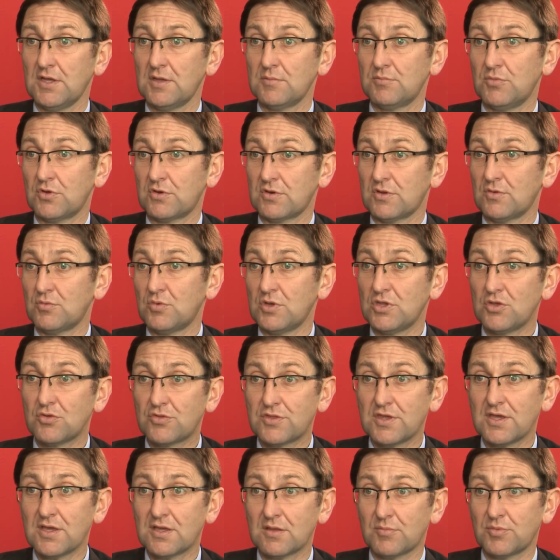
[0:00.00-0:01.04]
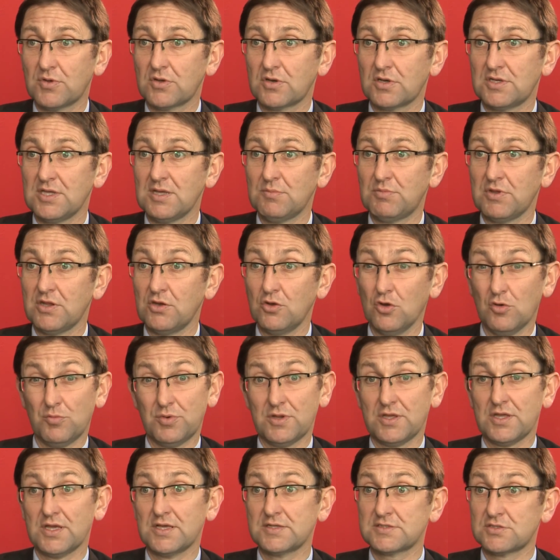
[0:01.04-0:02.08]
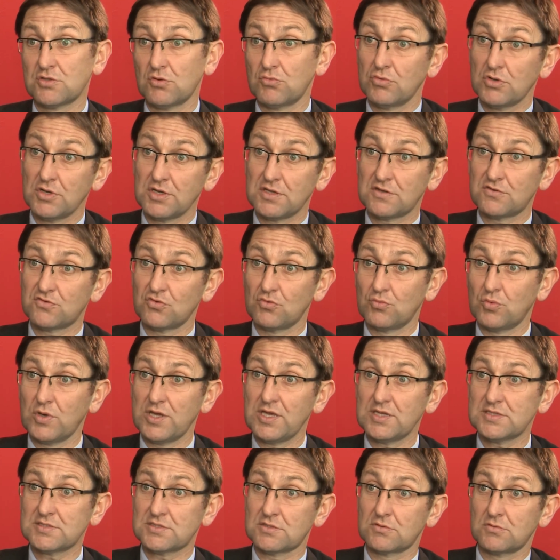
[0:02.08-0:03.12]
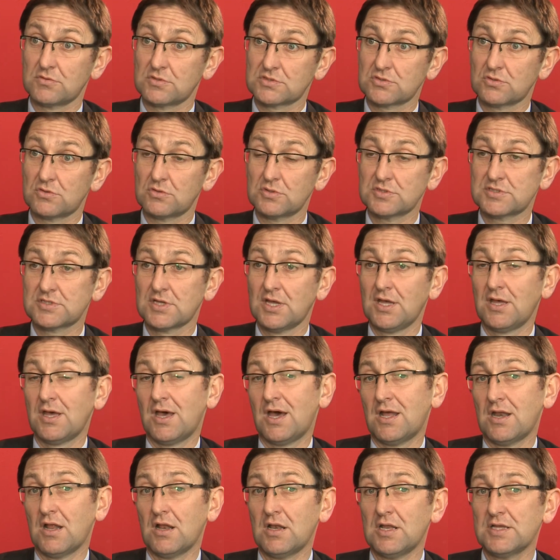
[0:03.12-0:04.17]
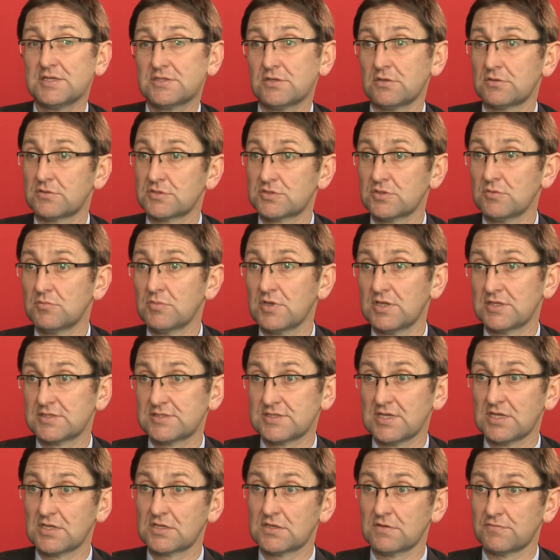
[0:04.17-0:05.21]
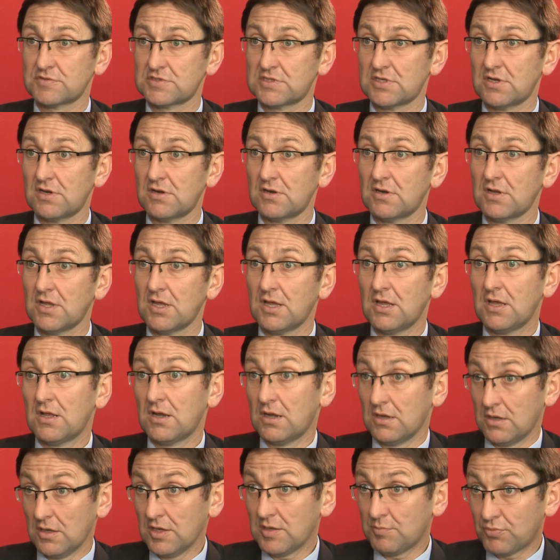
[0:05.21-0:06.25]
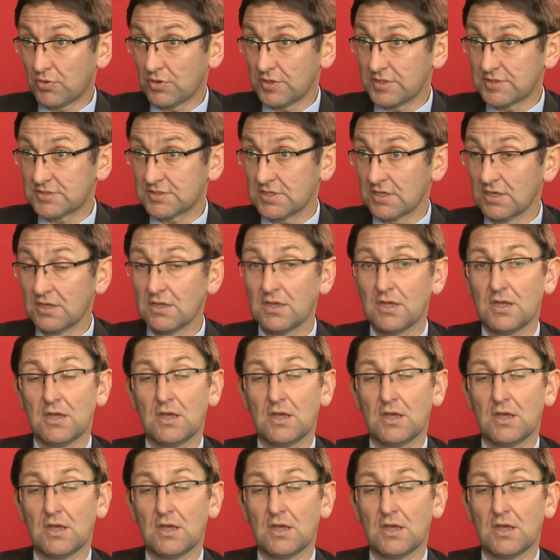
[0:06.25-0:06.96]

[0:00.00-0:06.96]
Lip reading: But when you think about it deeply, nobody has the right to waste the resource, and unless there are some incentives there, like pricing,